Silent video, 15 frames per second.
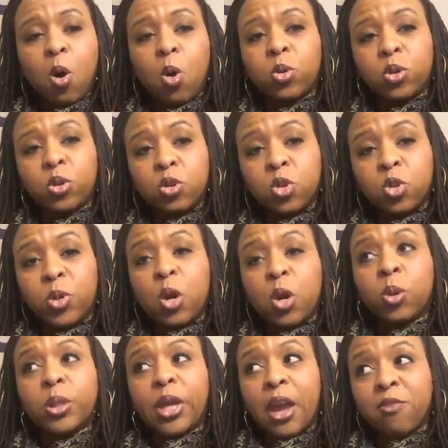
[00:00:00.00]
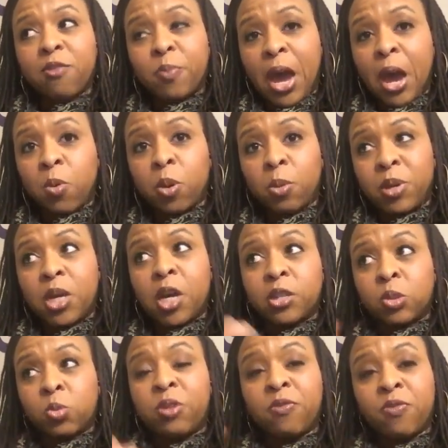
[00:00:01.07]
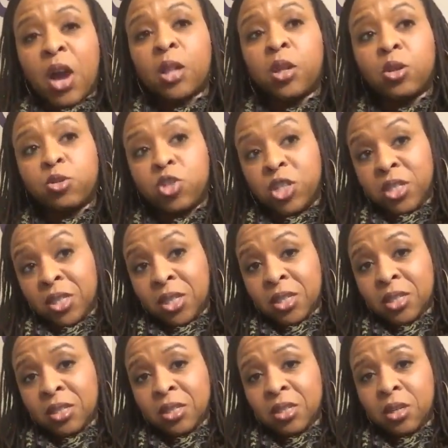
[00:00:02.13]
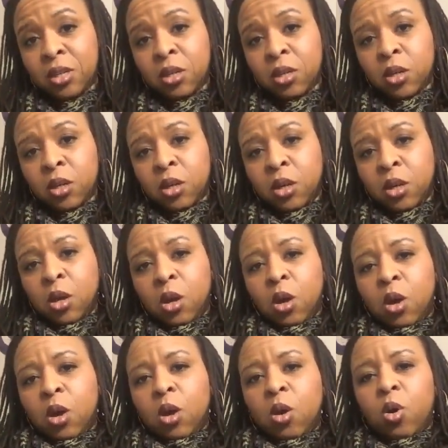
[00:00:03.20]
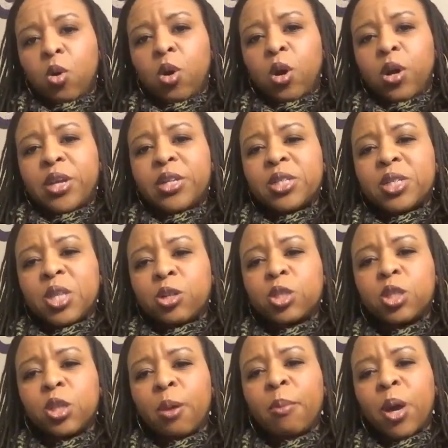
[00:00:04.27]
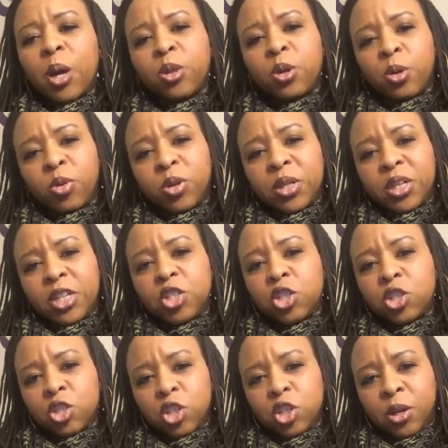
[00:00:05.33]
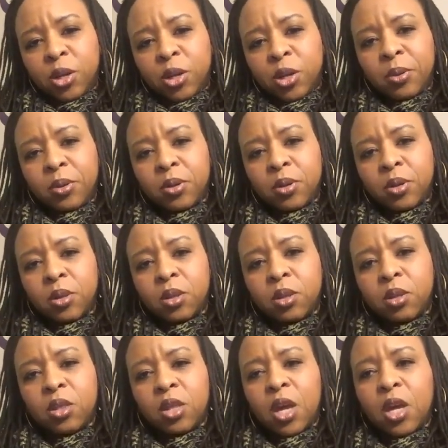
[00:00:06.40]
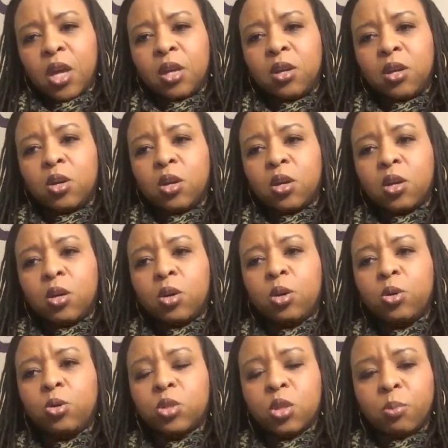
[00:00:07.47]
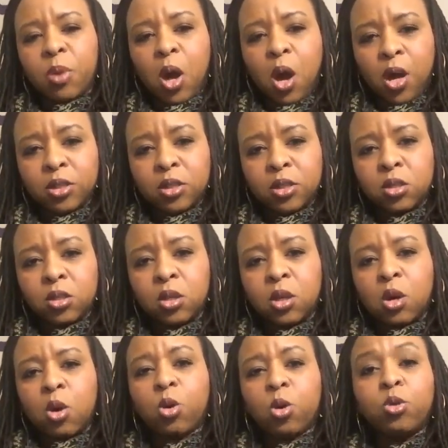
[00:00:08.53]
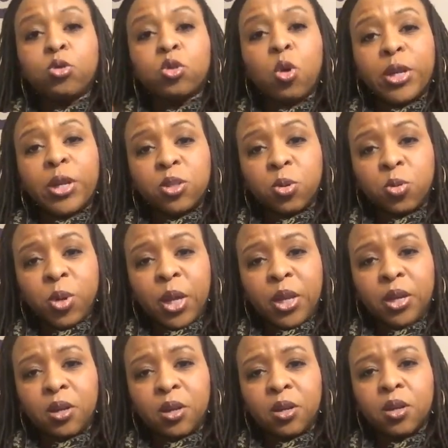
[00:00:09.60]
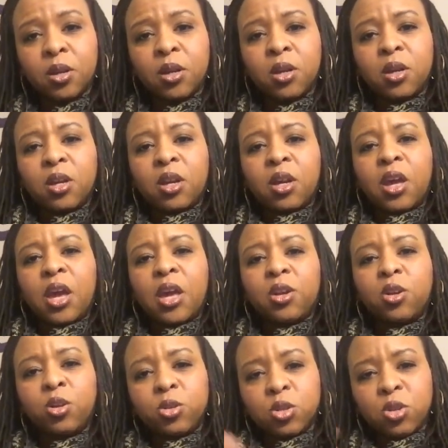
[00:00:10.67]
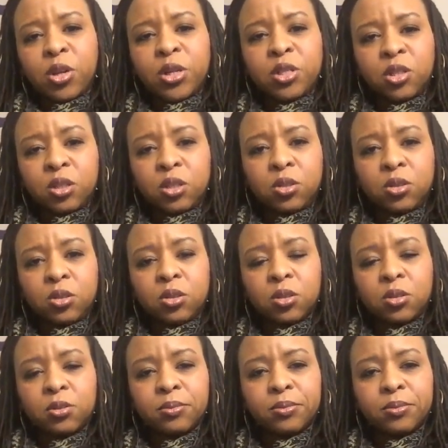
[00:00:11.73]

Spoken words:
Or do we only have power because we follow Jesus? Or is there some other relationship than who's the boss or who's going to win and who's going to lose?